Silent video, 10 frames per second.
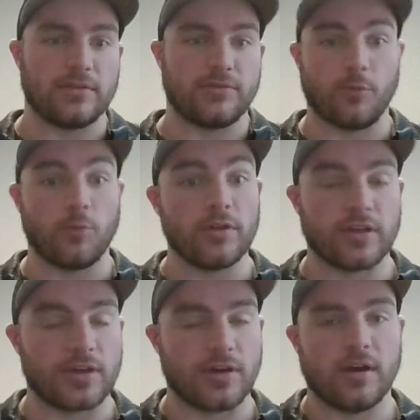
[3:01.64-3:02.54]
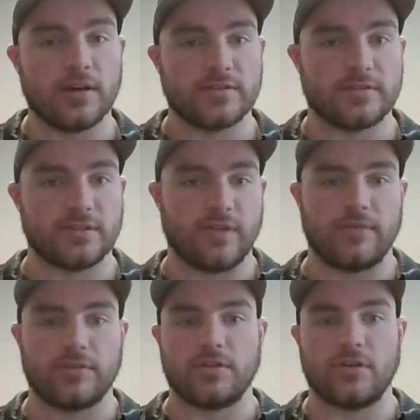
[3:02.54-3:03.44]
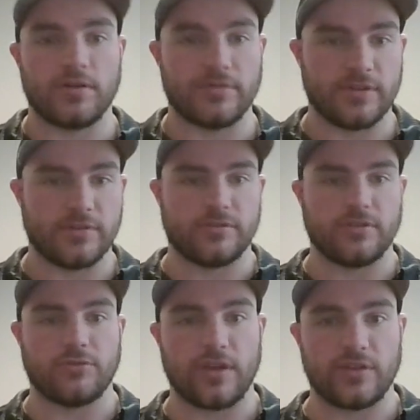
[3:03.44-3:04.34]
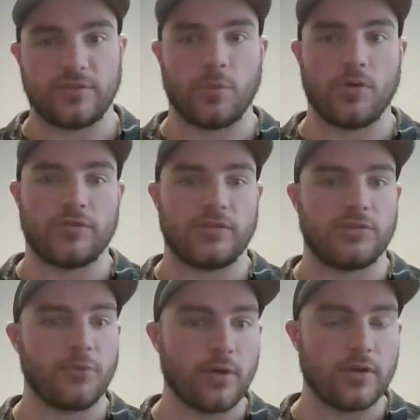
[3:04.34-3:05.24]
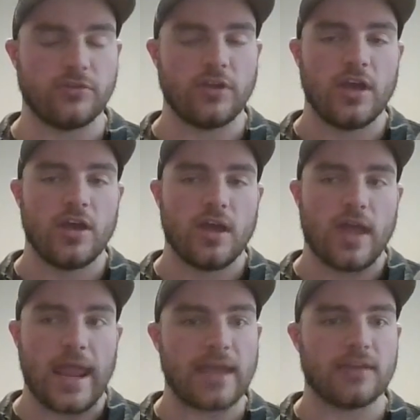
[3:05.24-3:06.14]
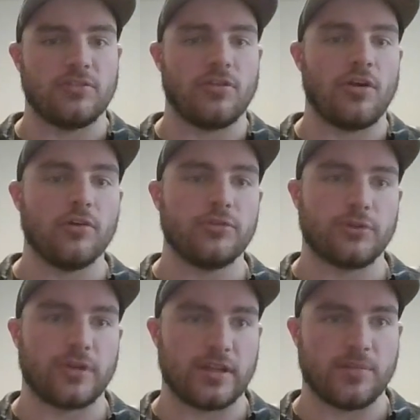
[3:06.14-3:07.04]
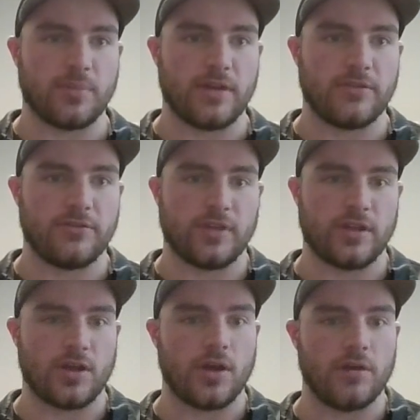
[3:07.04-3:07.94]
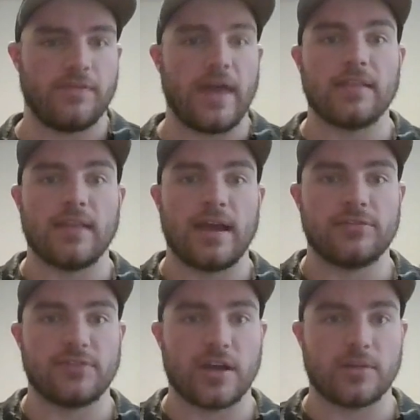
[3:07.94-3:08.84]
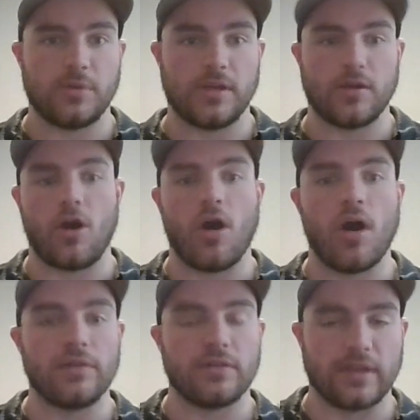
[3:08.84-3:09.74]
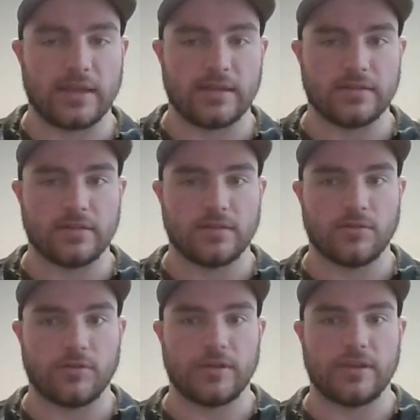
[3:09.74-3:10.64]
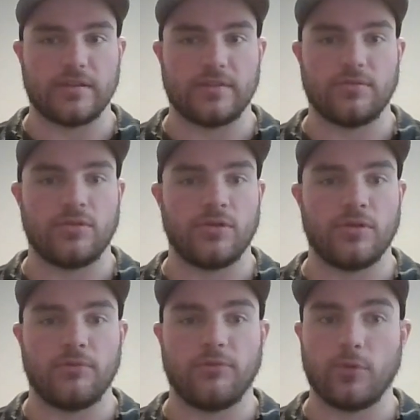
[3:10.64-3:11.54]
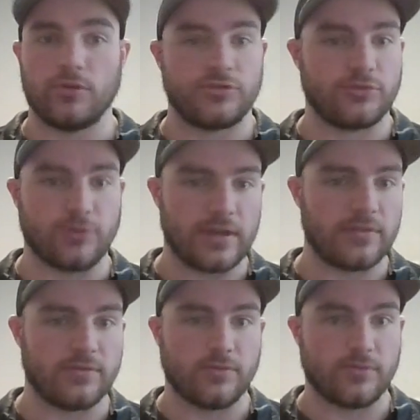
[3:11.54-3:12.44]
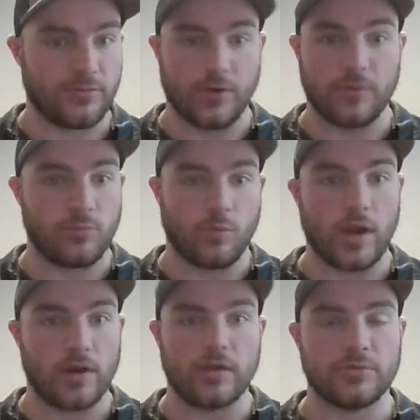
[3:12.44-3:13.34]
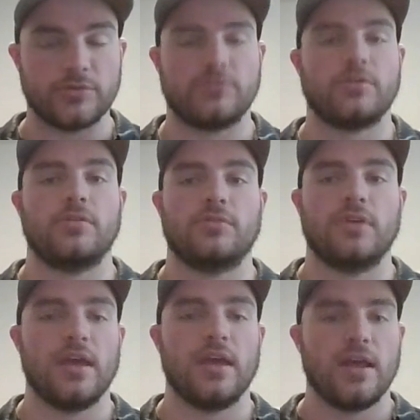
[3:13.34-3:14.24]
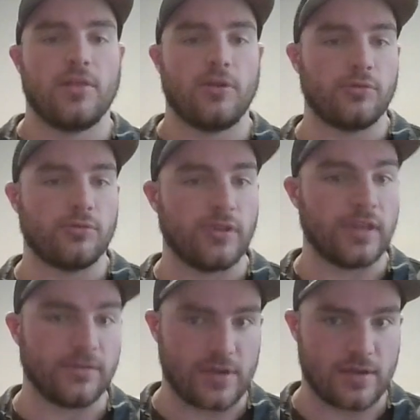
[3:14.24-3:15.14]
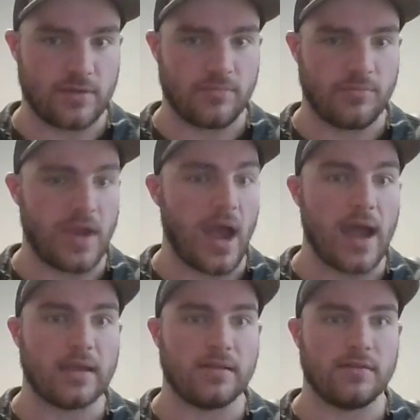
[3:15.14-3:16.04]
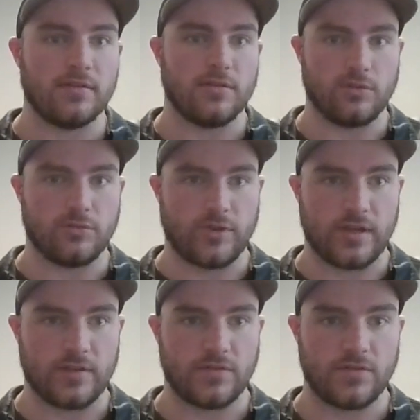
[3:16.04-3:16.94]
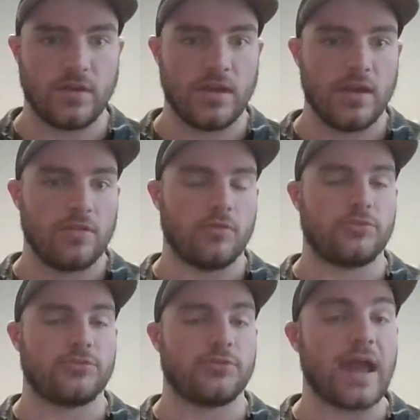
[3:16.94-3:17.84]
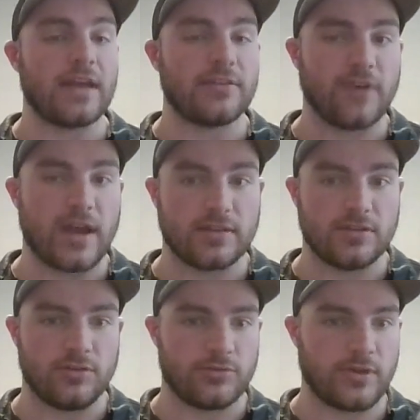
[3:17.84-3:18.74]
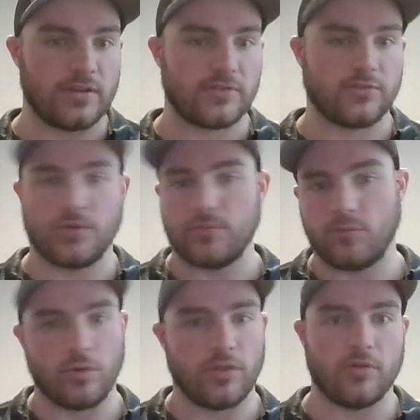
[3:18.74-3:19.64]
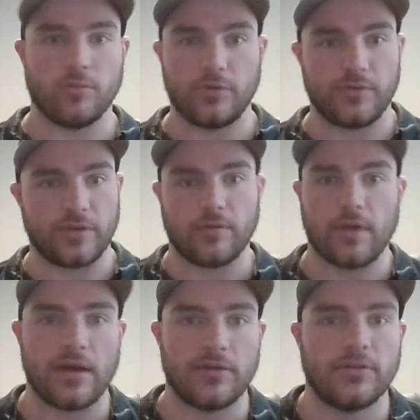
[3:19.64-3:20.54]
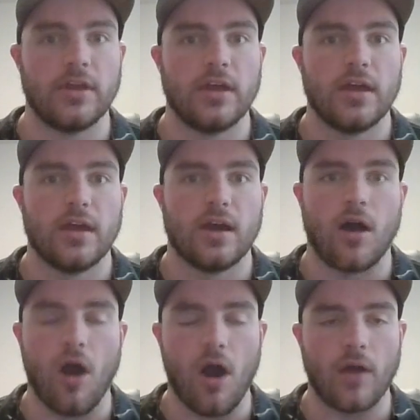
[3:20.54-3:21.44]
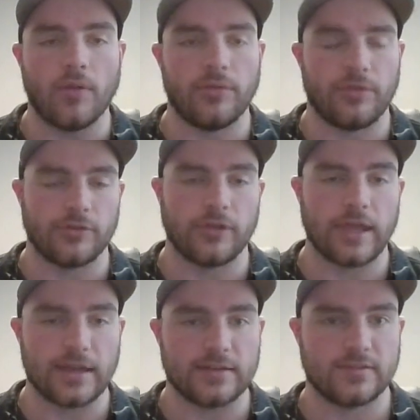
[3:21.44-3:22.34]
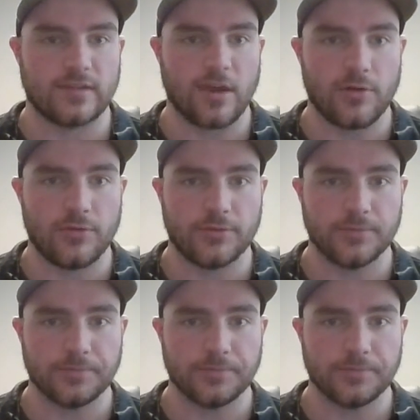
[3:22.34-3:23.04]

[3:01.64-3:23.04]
for one, the cost of having to harvest and transport this forage, and you're also getting the benefit of that livestock being on the land. They're getting the forage straight from where it was grown. They're leaving behind nutrients. They're stratifying the nutrients from when they're moving around on the land itself,